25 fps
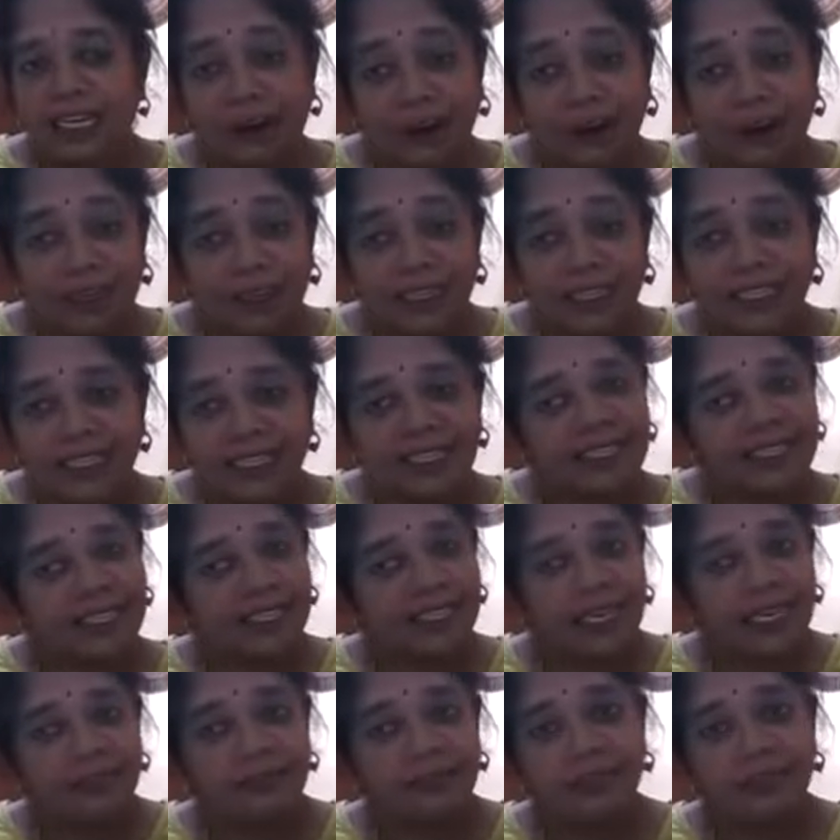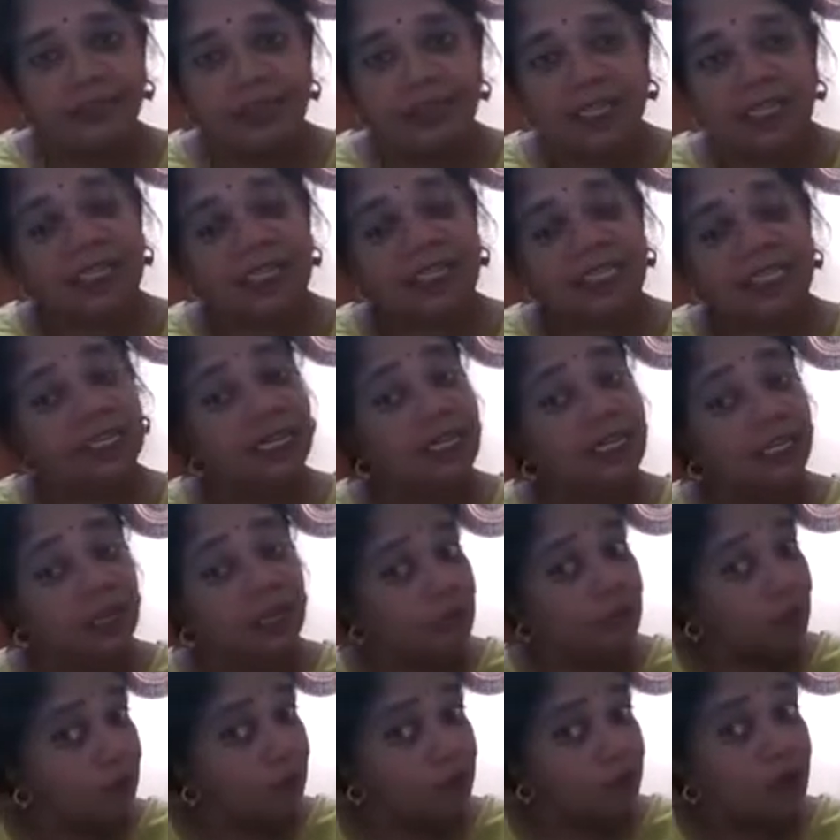I already gave you a hint, right?
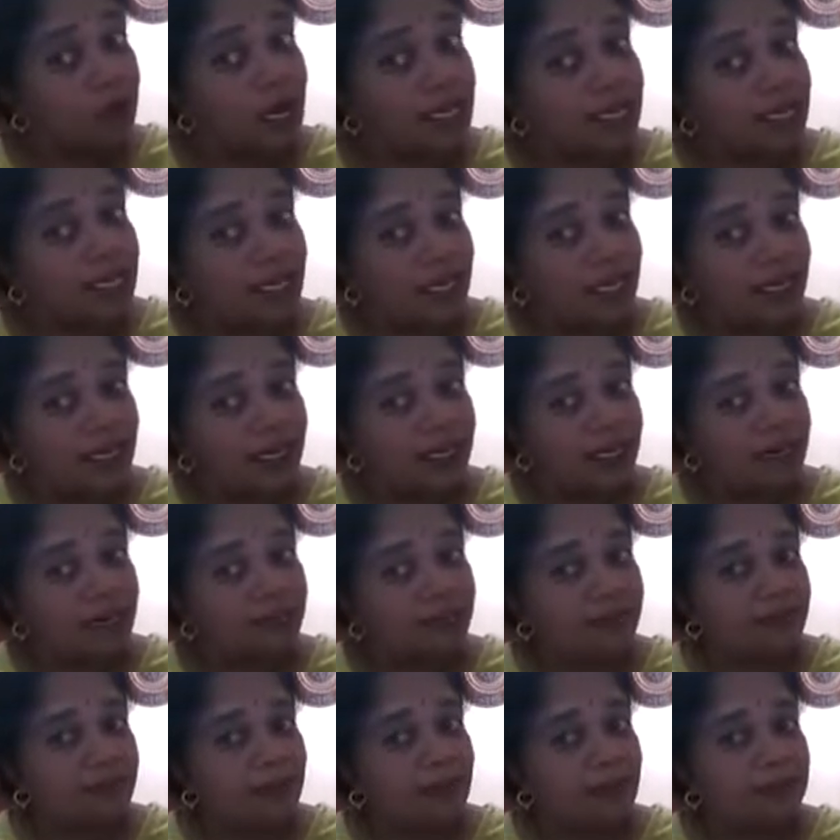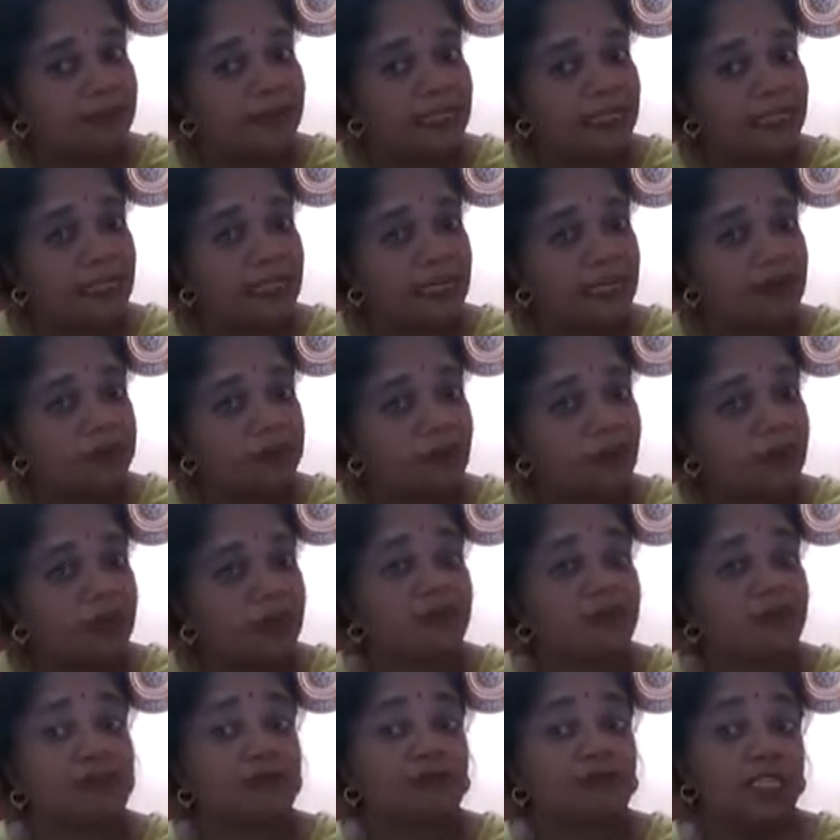Who has taken care of her babies at that point
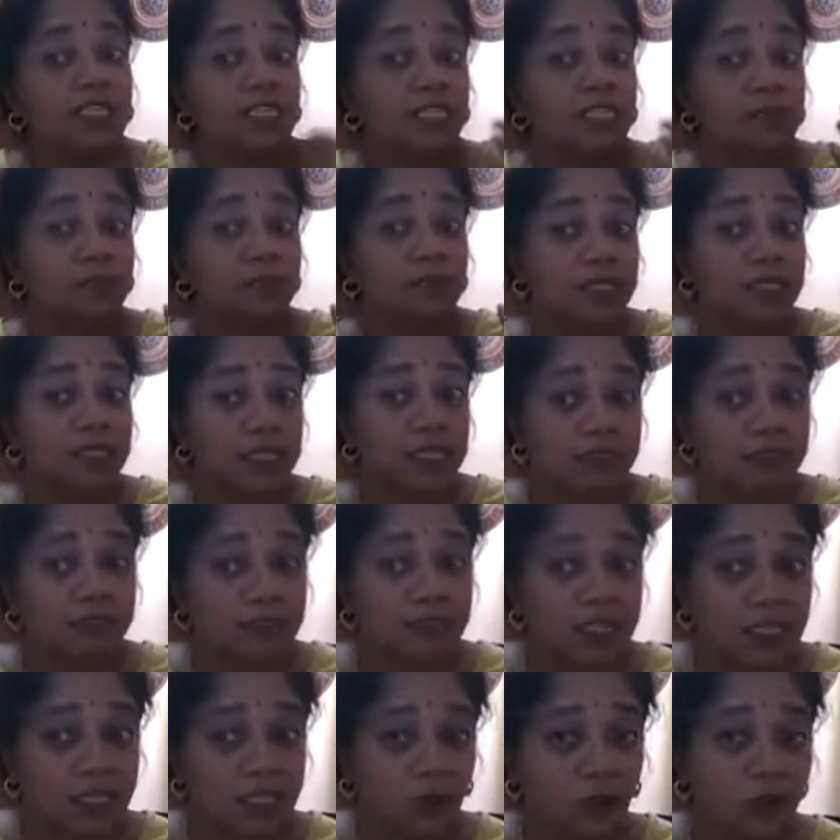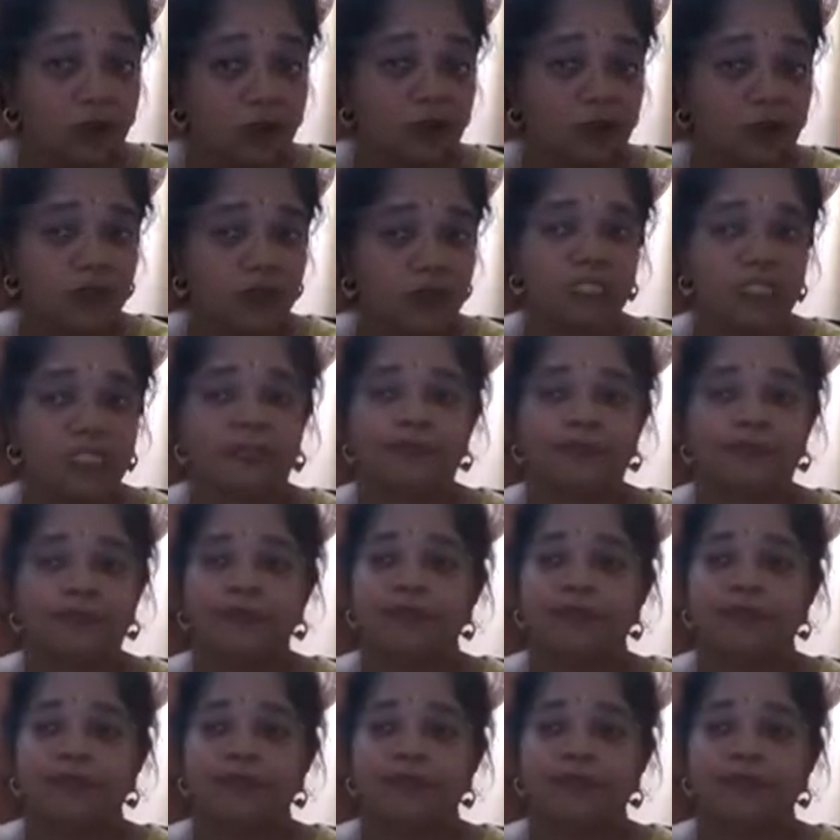of time when she's busy with the royal duties?